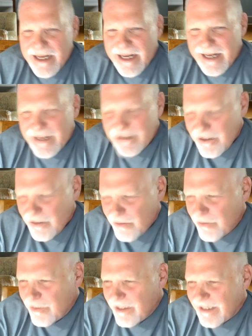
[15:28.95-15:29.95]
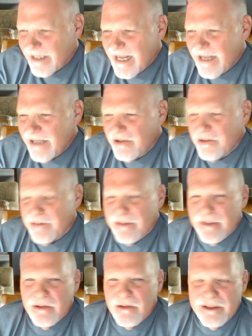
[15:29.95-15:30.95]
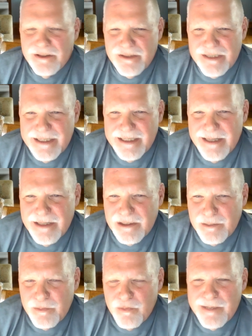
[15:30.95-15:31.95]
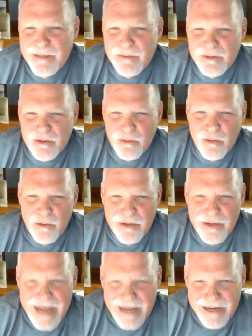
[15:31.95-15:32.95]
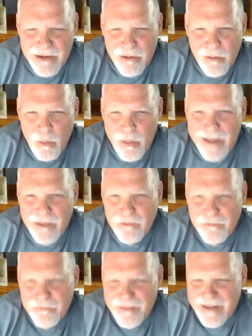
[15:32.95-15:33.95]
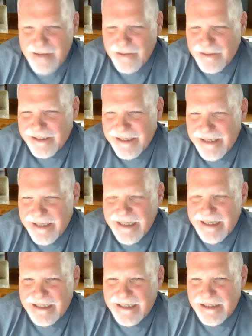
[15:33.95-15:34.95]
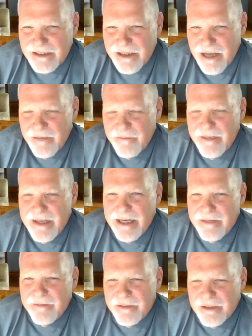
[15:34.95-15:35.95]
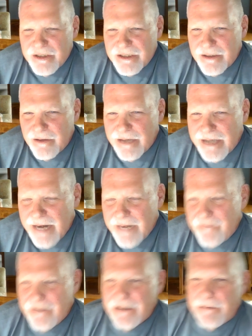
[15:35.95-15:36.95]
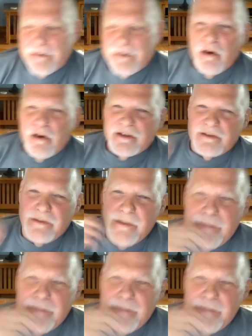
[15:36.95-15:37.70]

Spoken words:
and you can engage in militancy that's premature or not well-founded and stuff if you just look at it physically, but also